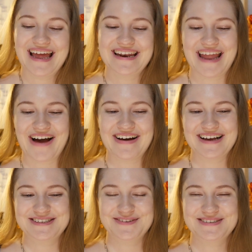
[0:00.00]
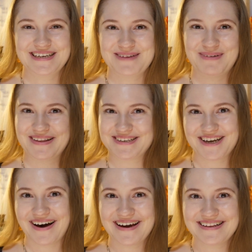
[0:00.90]
Now as you've seen by the
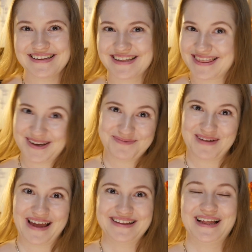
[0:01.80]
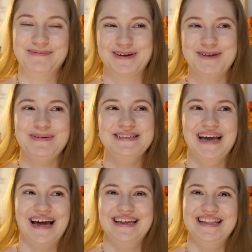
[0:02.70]
title and the thumbnail, I'm going to be
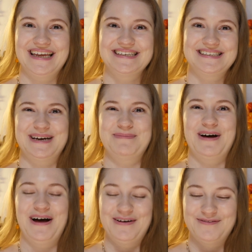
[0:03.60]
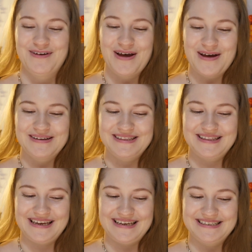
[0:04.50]
tackling some of
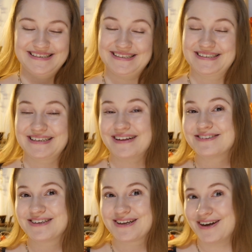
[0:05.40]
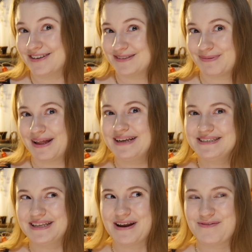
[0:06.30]
these nostalgic
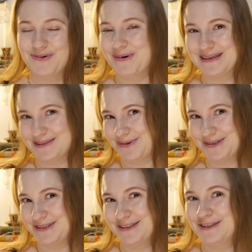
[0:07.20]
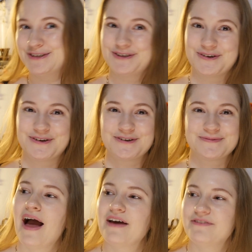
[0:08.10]
cosplays that I've always wanted to do.
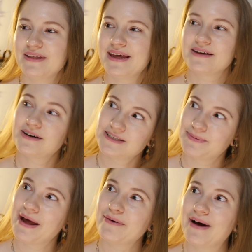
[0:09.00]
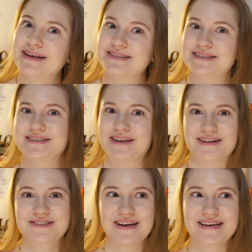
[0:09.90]
I feel like cosplay wise
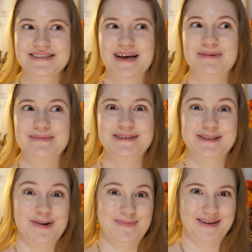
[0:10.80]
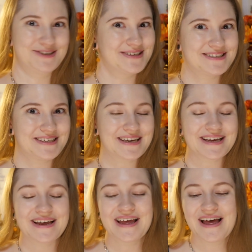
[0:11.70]
nostalgia has come up so much this
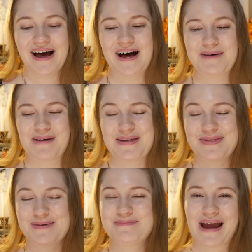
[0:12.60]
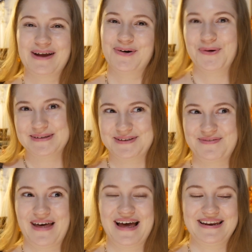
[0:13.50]
year. Um, I think the main cause
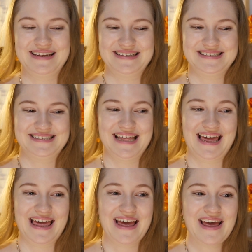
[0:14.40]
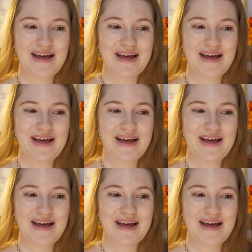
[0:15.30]
of that is the